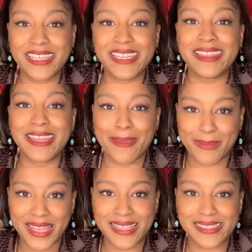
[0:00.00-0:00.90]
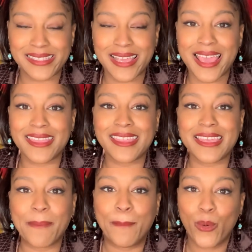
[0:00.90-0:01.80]
limits and the
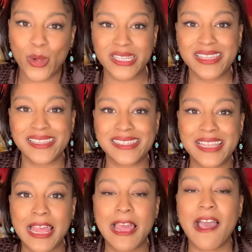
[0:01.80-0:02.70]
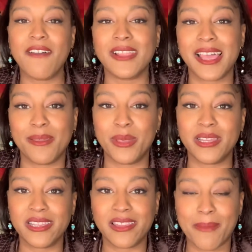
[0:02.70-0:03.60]
importance of
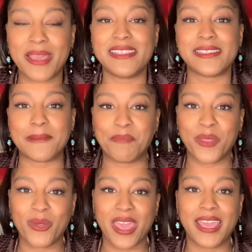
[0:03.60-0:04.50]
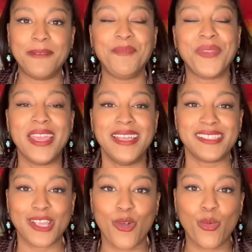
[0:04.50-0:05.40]
liability limits, okay?
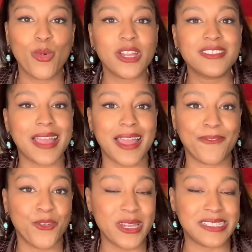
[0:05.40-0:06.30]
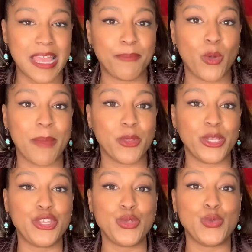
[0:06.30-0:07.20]
So for example, I'm going
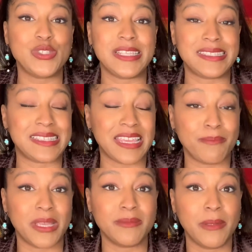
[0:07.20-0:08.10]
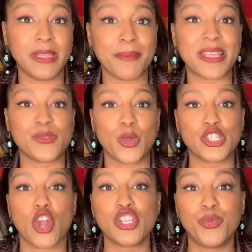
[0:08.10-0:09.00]
to use the state minimum limits, which
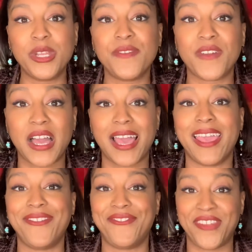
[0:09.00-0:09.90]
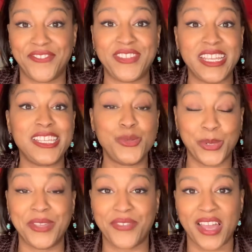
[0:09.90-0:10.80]
are 25, 50,
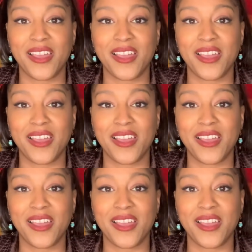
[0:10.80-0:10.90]
25.